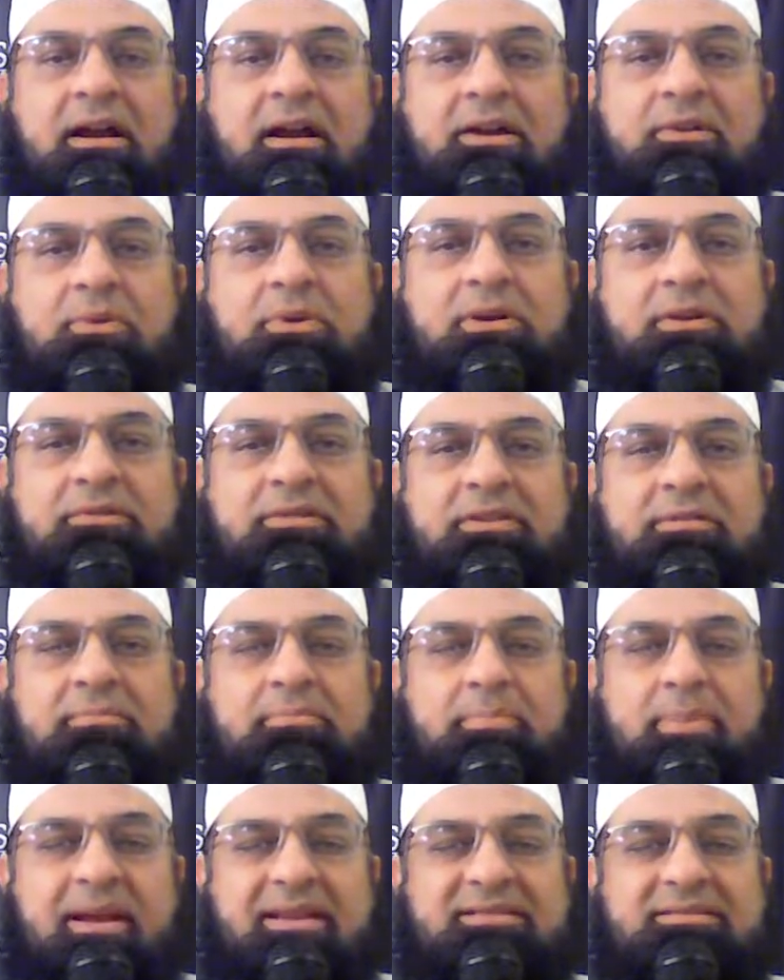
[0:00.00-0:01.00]
And one of the
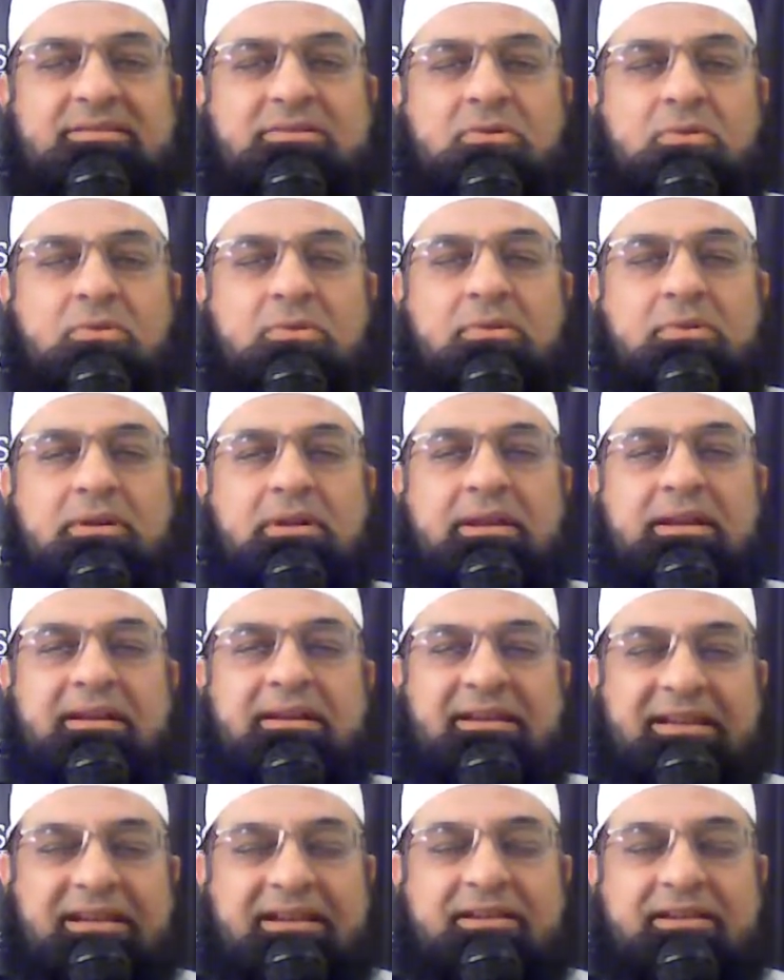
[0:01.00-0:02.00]
best
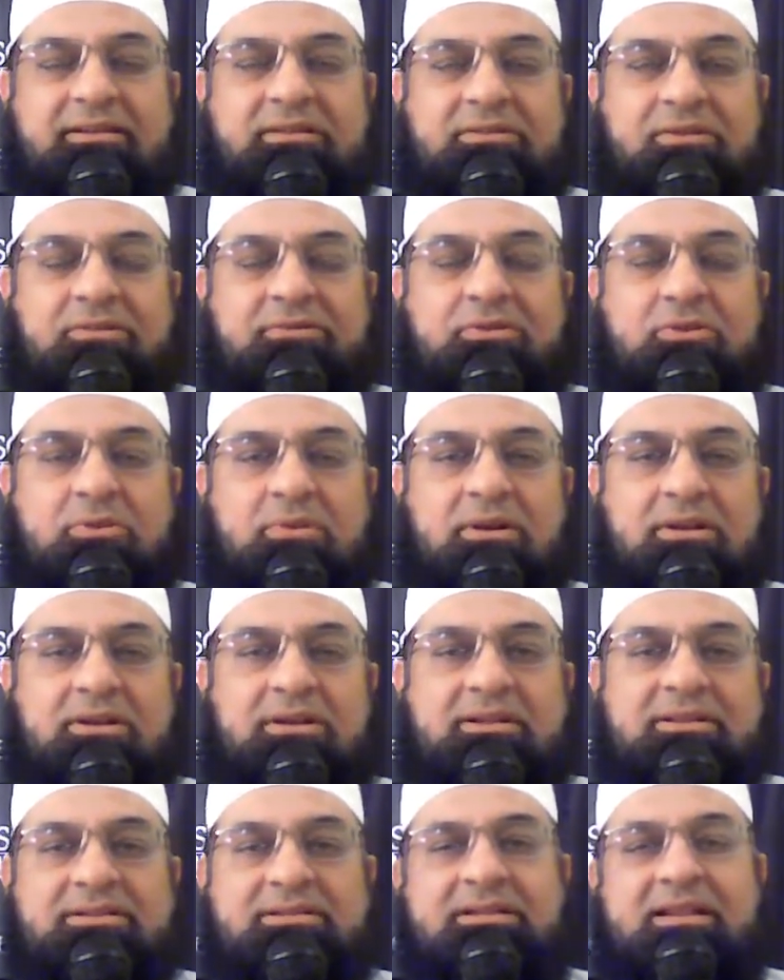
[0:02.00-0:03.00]
ingredient of dua
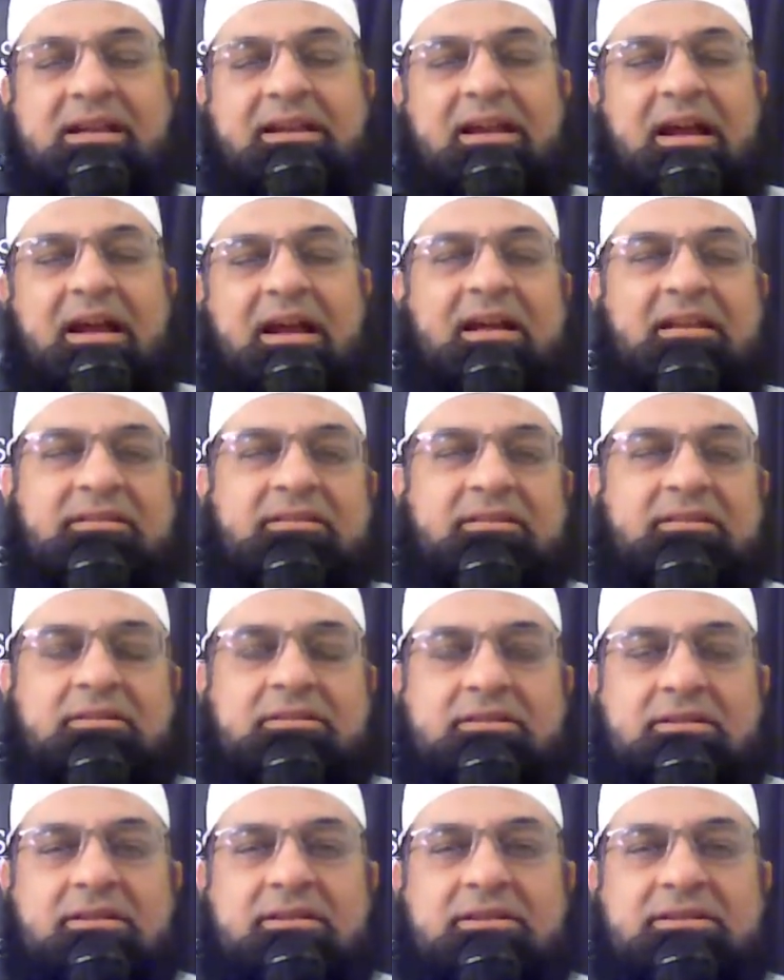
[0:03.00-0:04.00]
is that ask
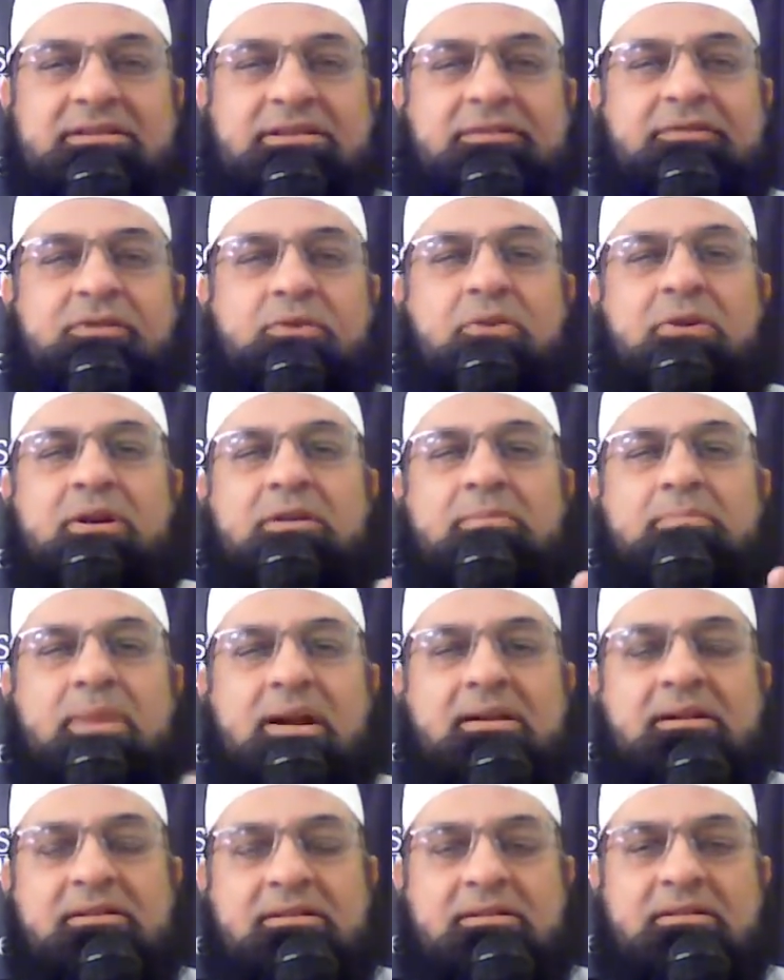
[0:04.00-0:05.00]
Allah as if you are a
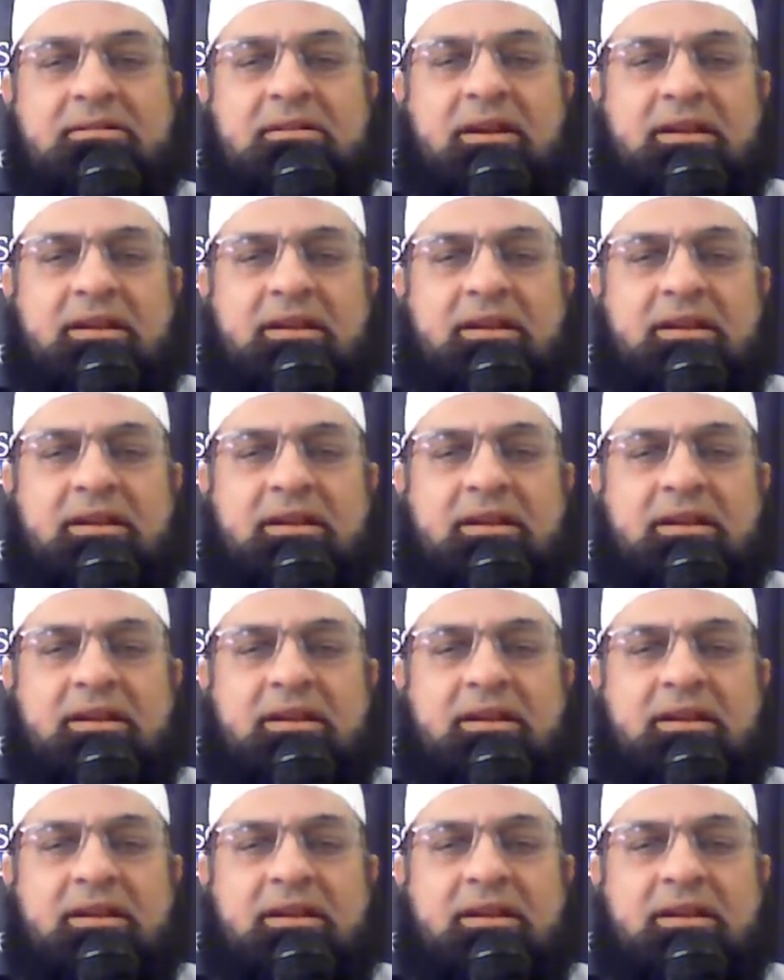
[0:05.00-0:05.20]
beggar.